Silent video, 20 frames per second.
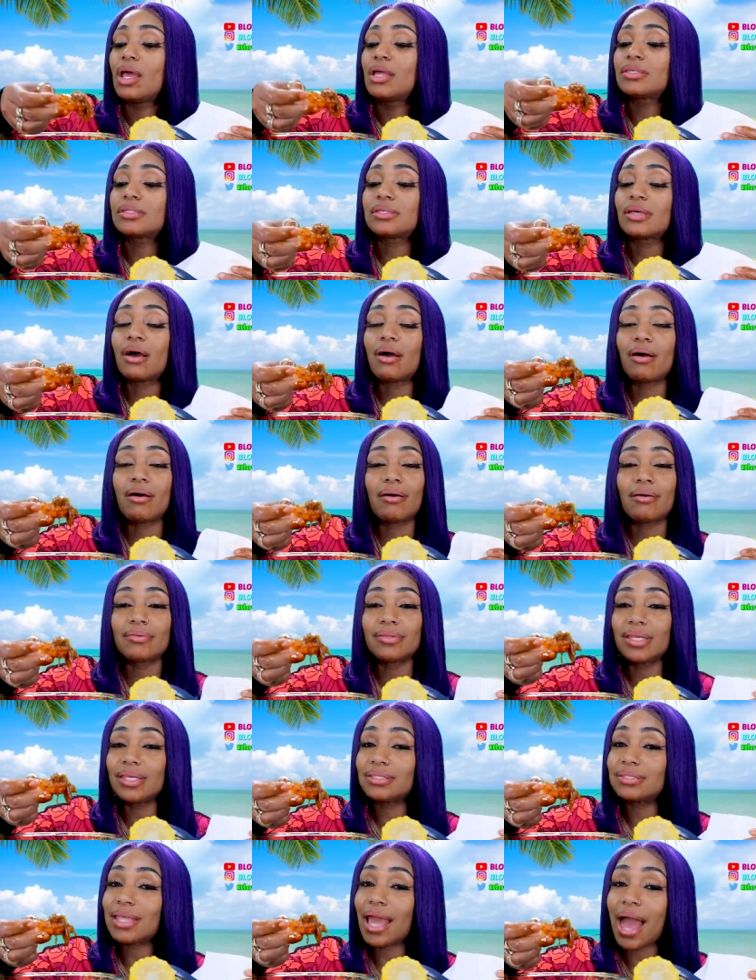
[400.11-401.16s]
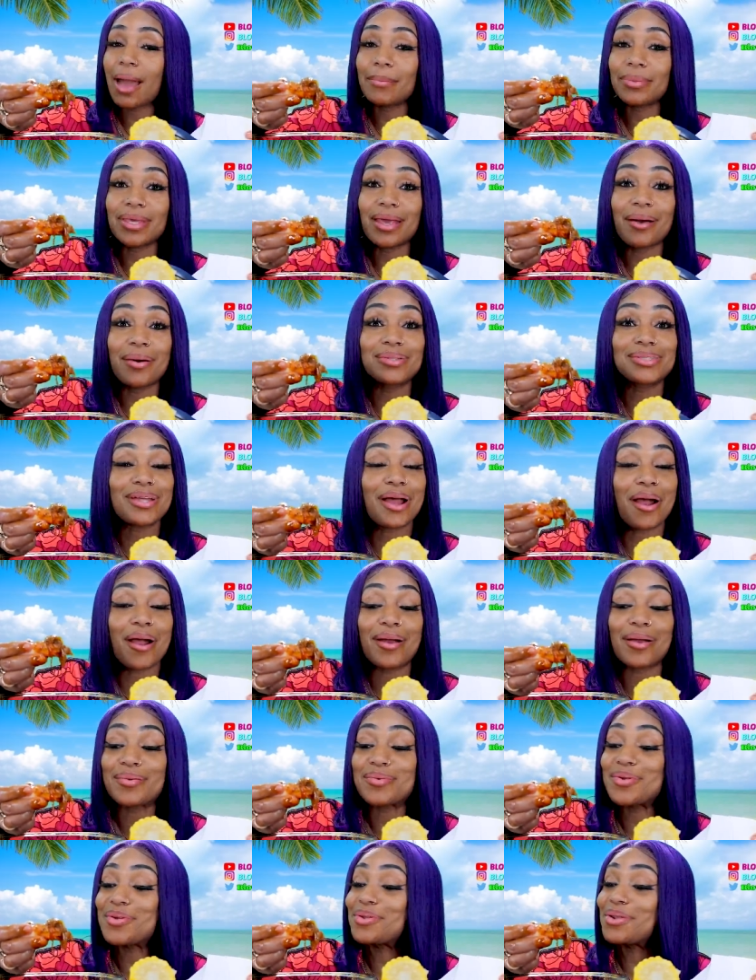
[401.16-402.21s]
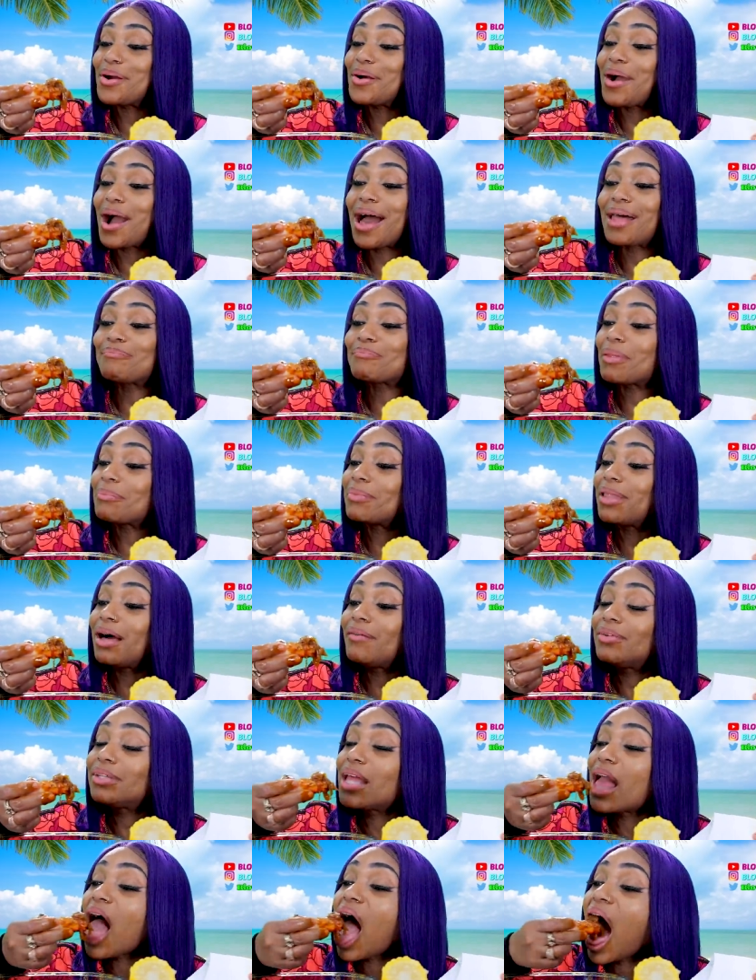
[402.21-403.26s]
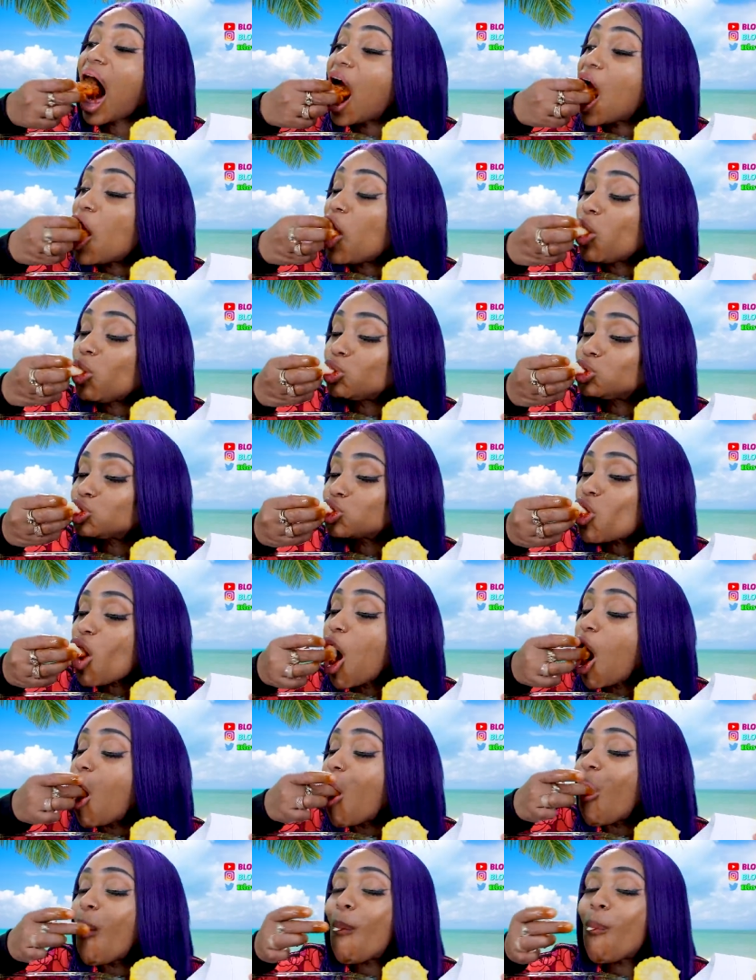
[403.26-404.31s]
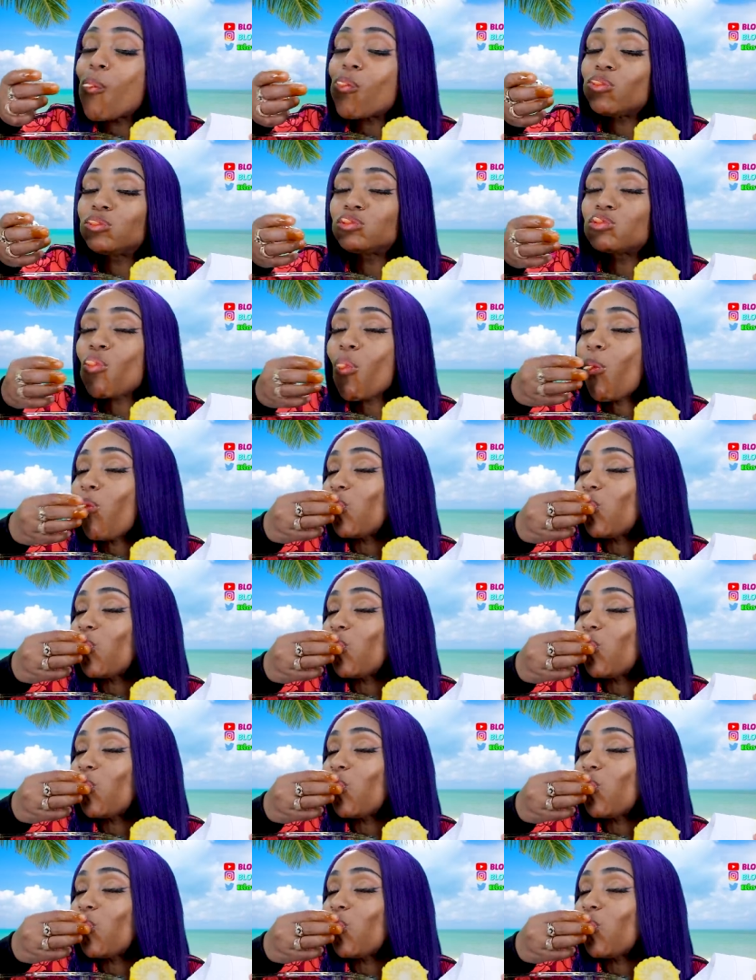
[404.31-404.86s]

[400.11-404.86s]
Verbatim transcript: So these cameos are, you know, I'm, I'm loving it. Mmm.